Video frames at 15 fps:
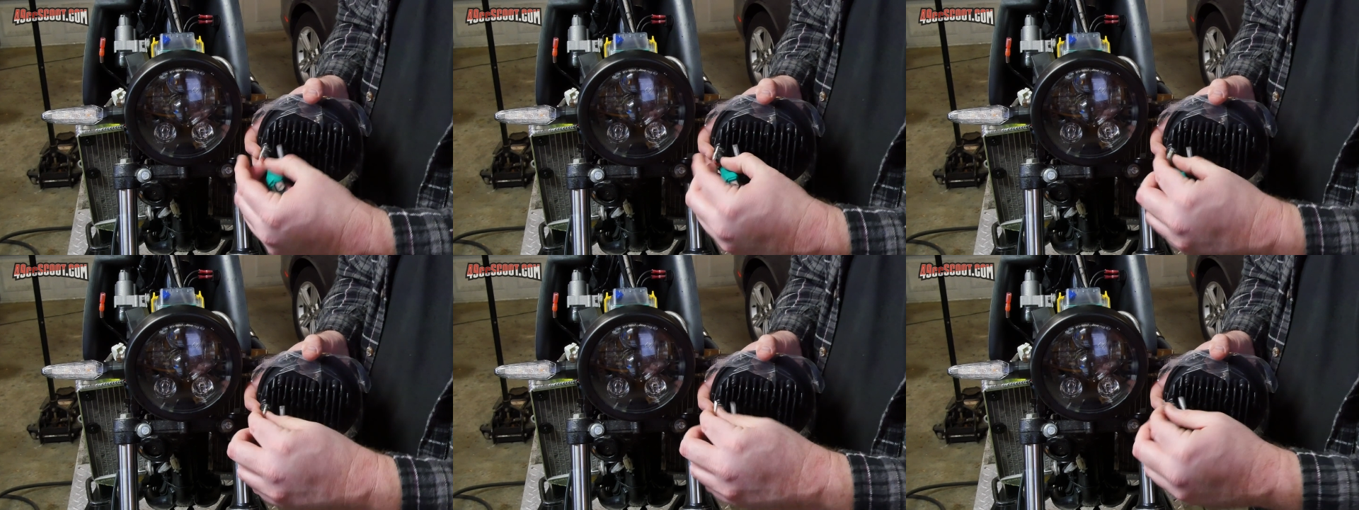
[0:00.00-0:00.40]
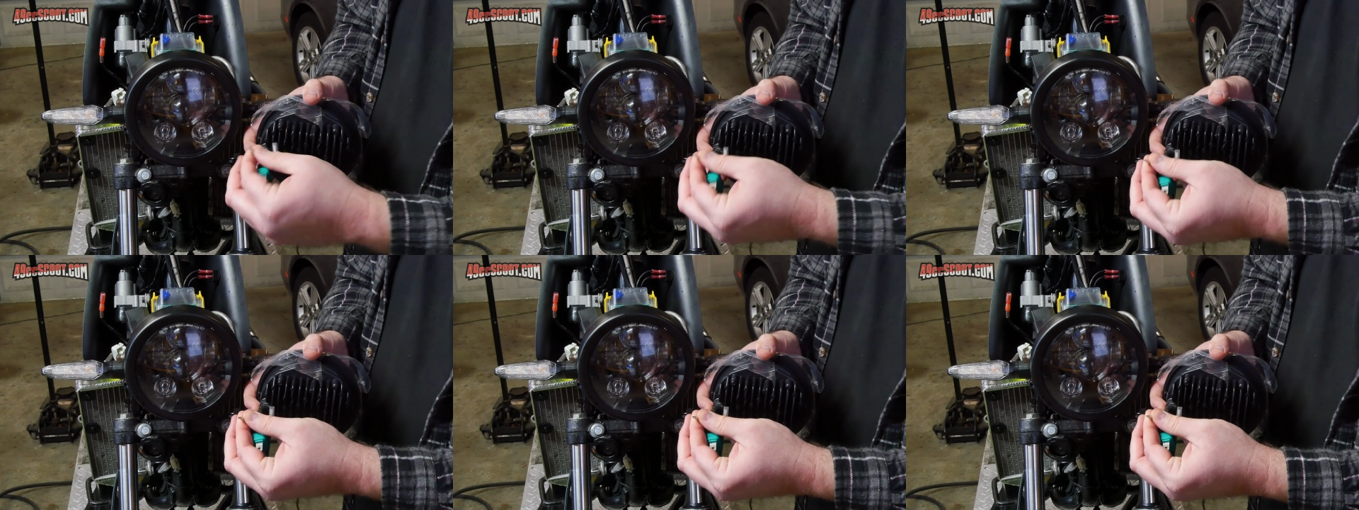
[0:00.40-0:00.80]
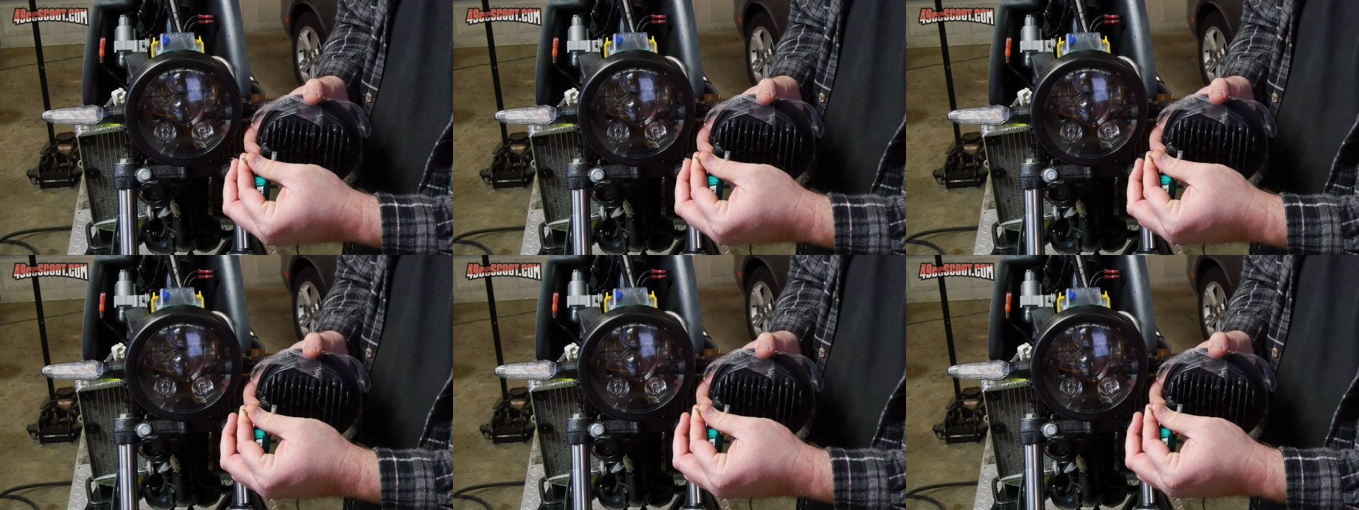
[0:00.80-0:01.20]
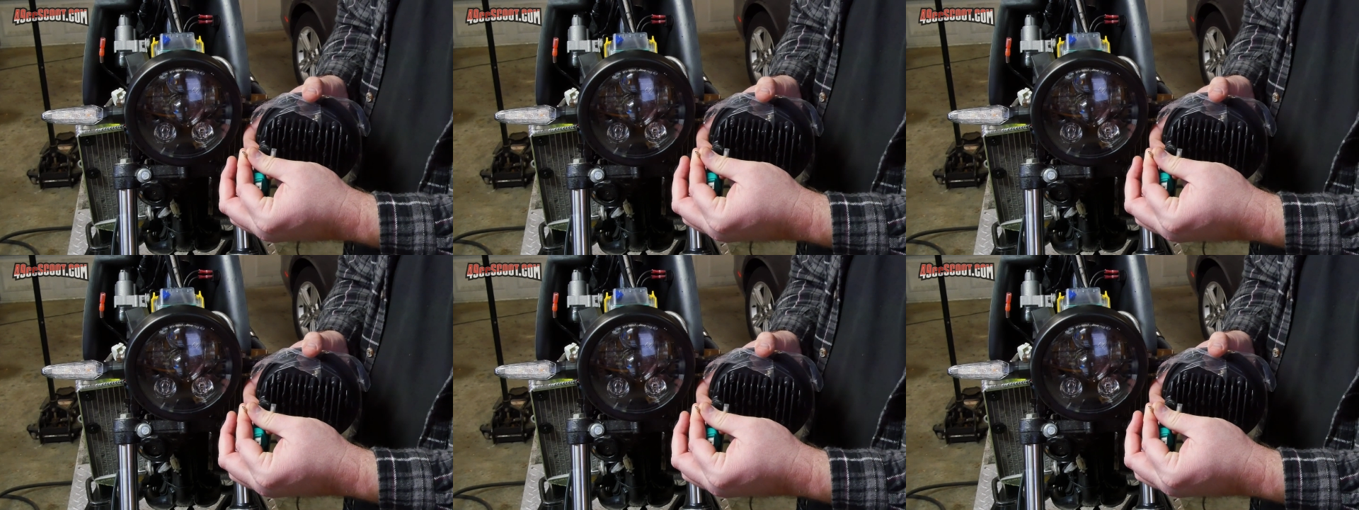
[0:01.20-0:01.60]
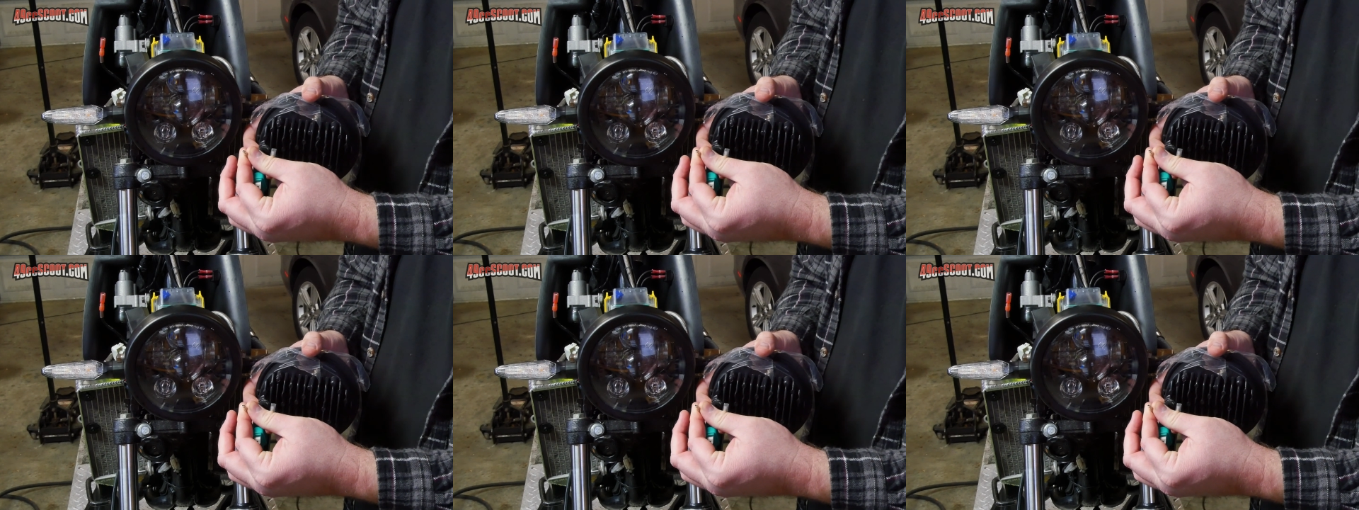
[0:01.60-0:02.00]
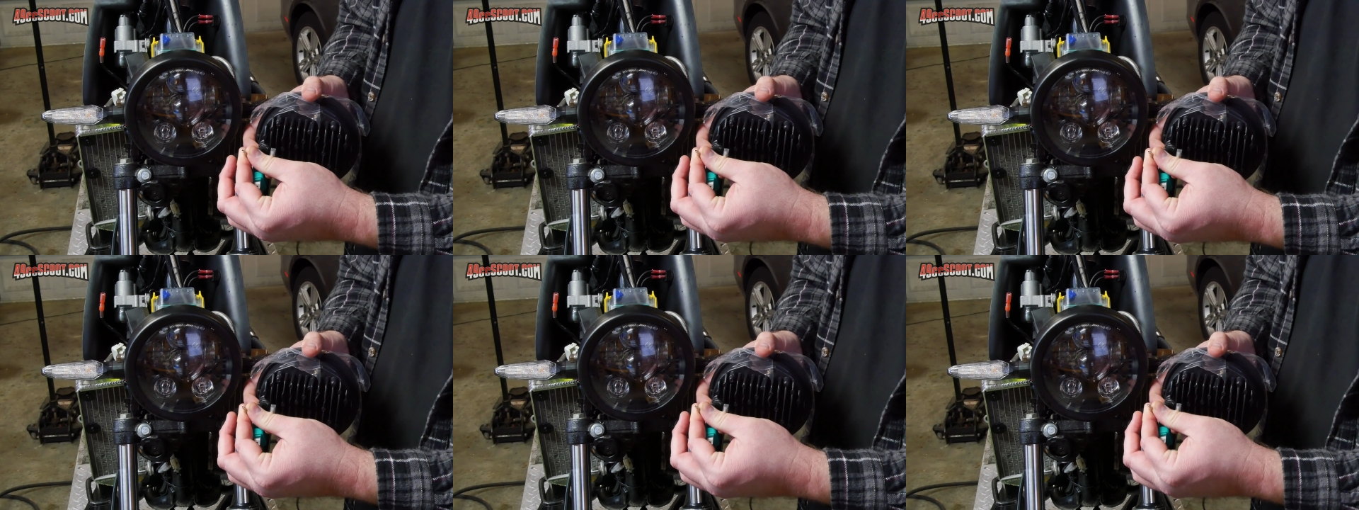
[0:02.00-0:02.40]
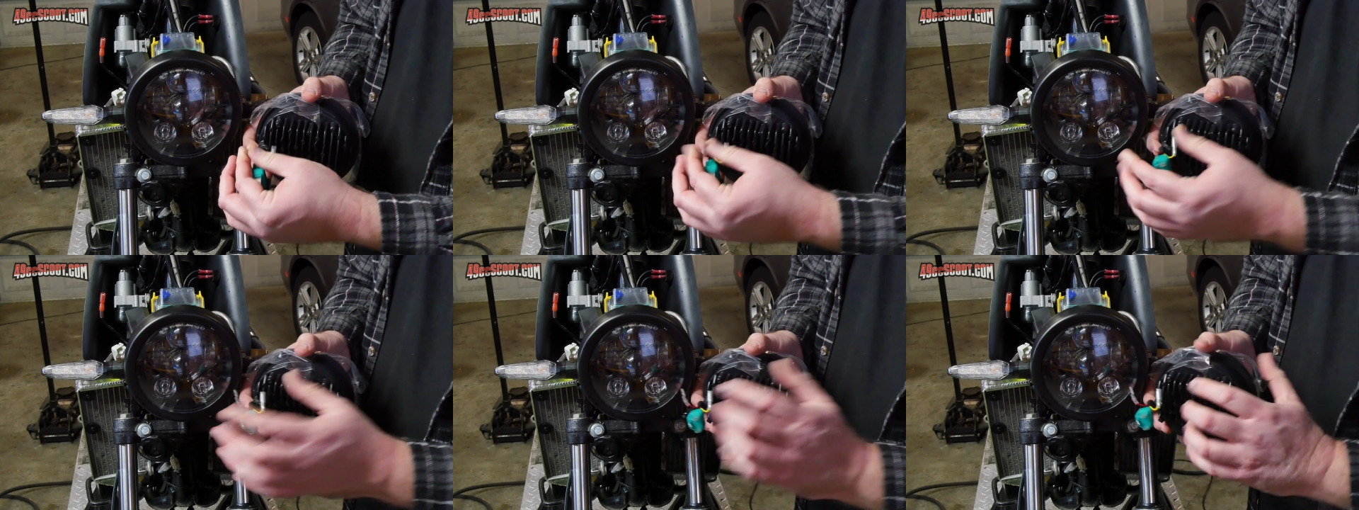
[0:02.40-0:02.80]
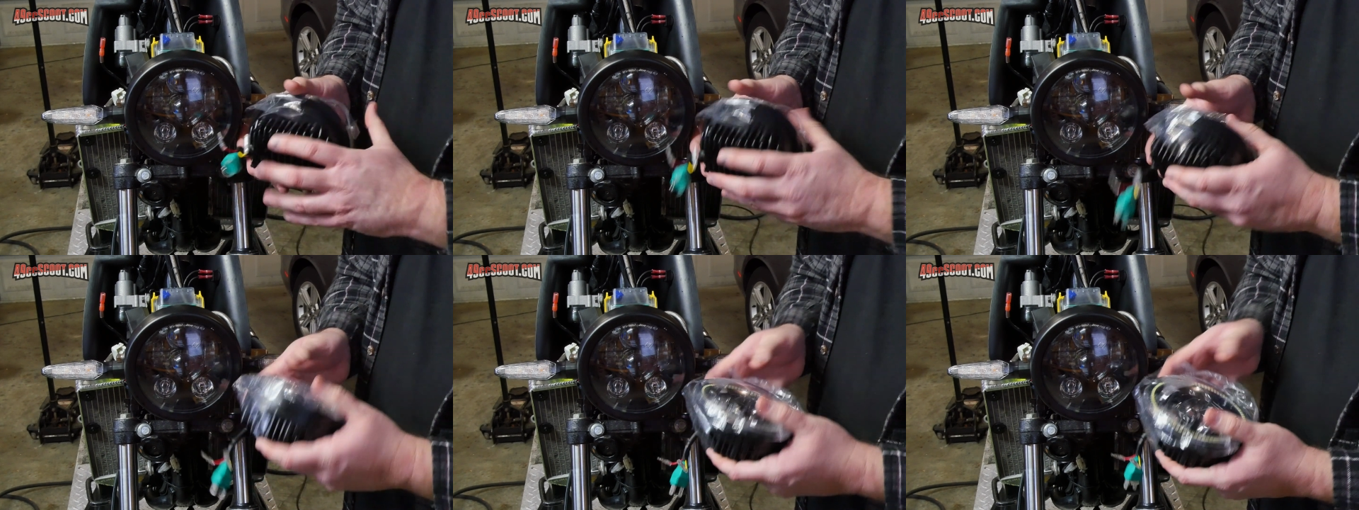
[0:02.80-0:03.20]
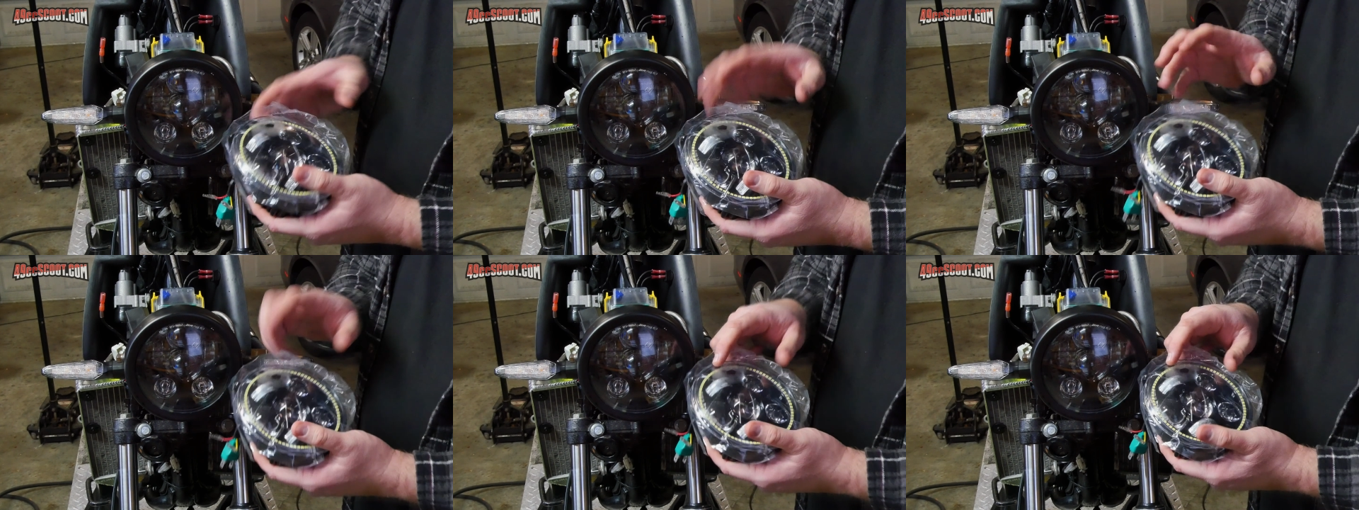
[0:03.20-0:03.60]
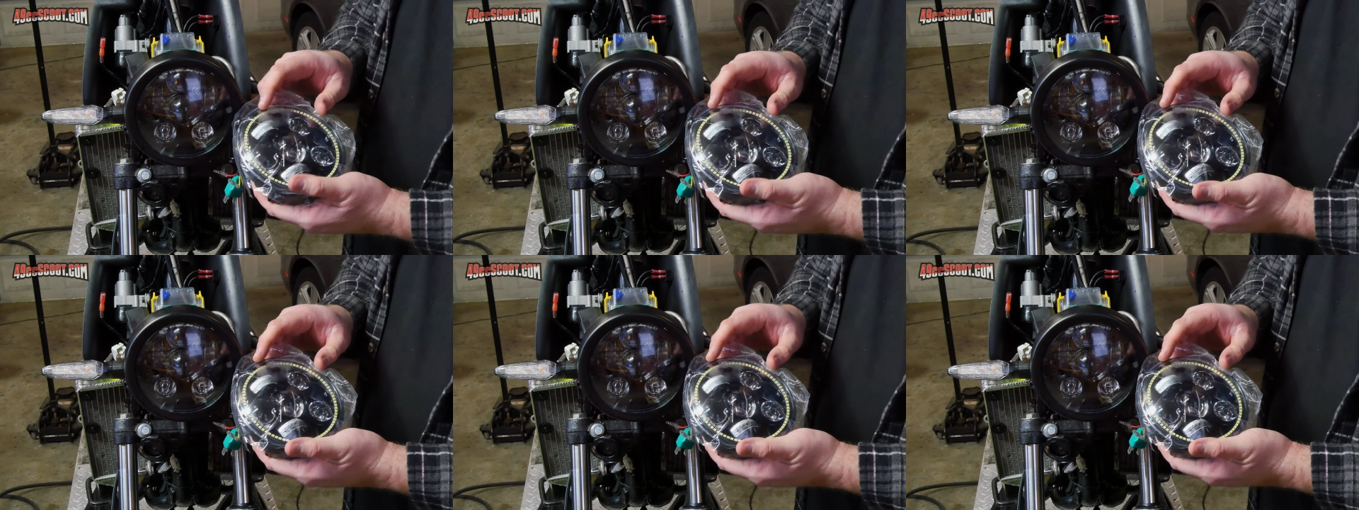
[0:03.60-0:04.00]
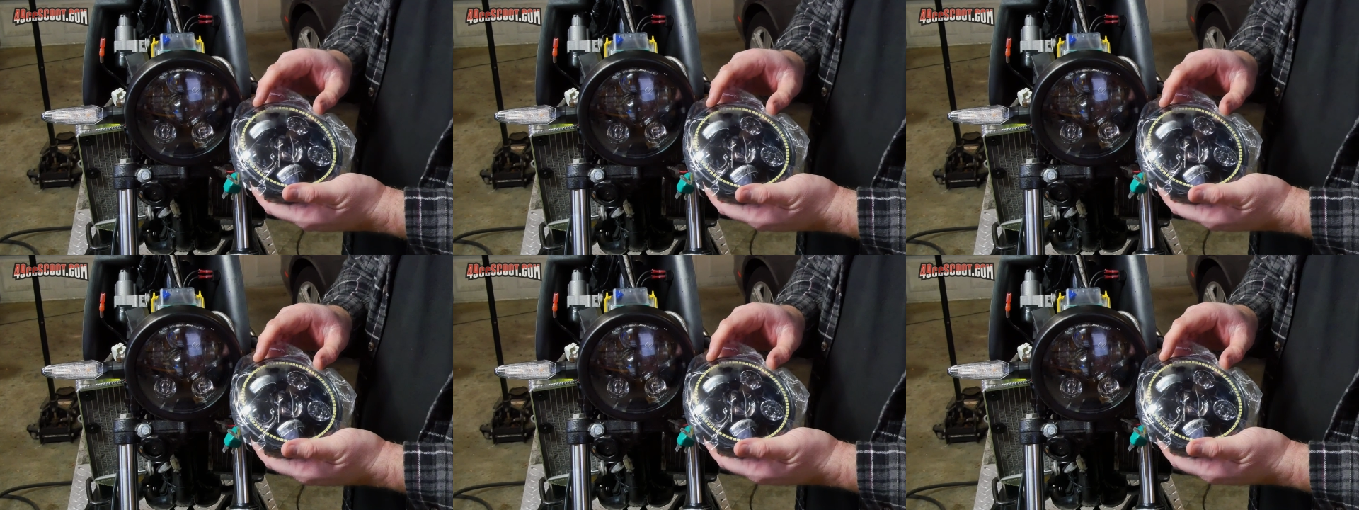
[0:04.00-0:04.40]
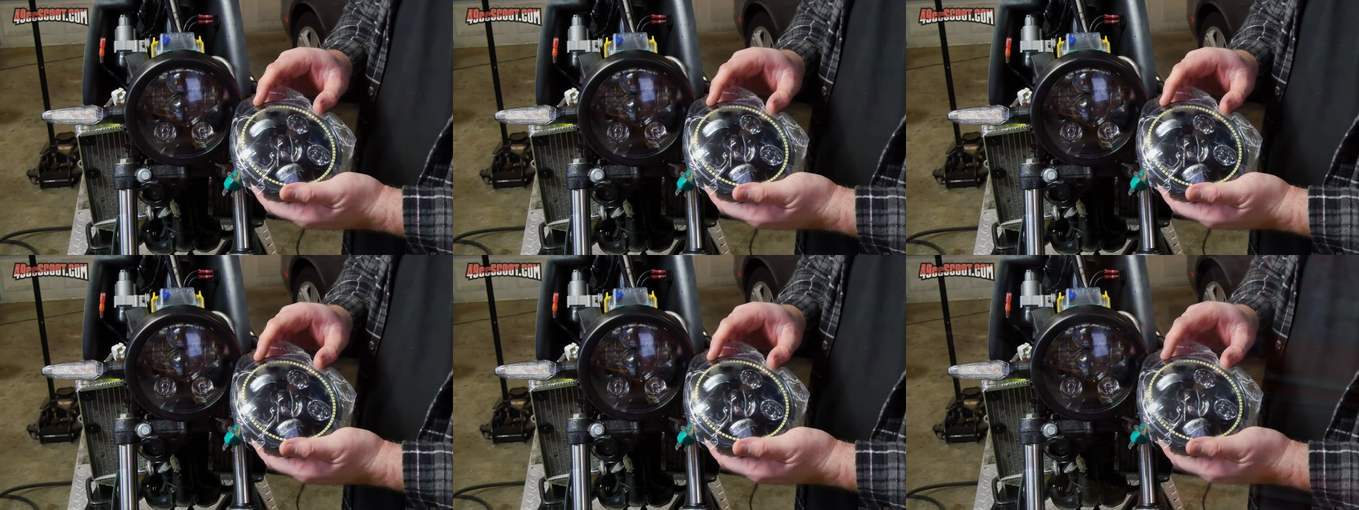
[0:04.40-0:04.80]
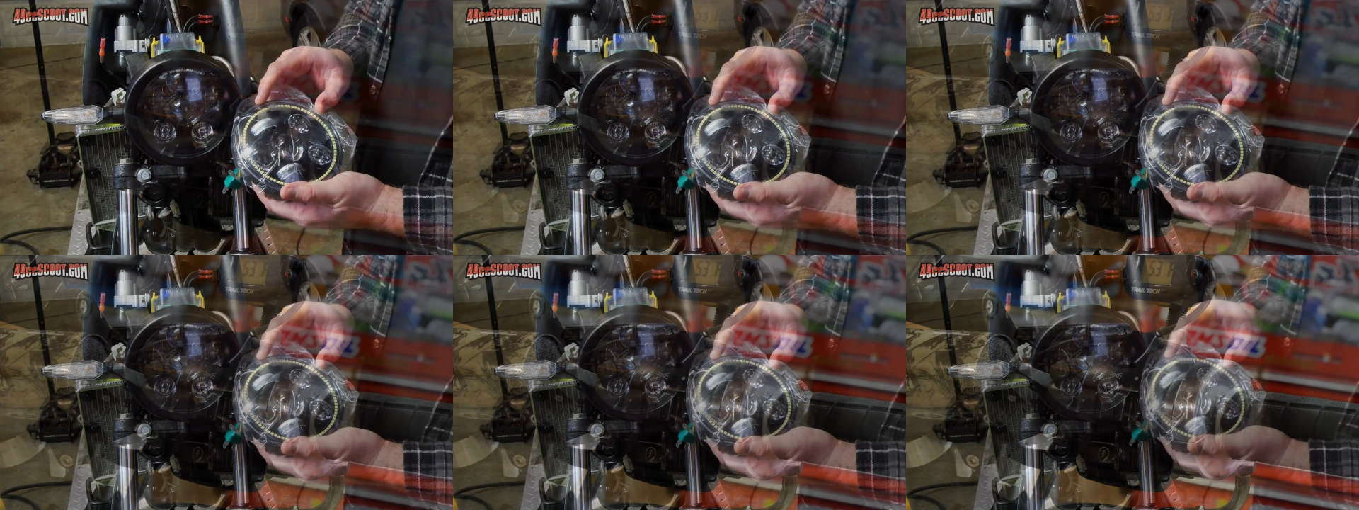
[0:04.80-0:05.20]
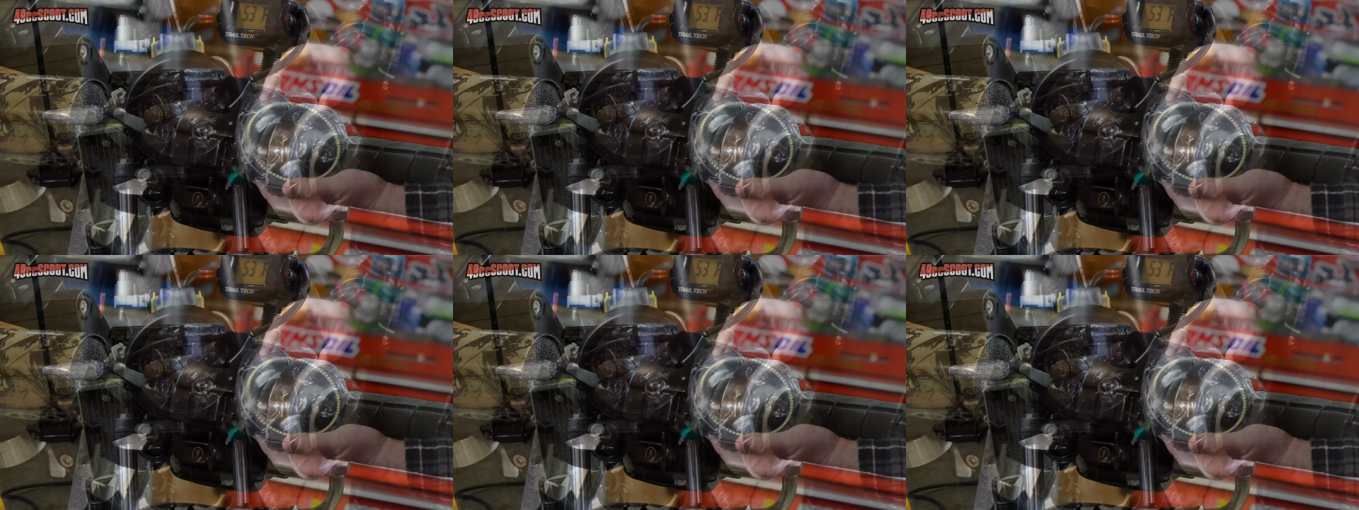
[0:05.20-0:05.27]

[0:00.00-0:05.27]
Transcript: [unreadable: no face in view]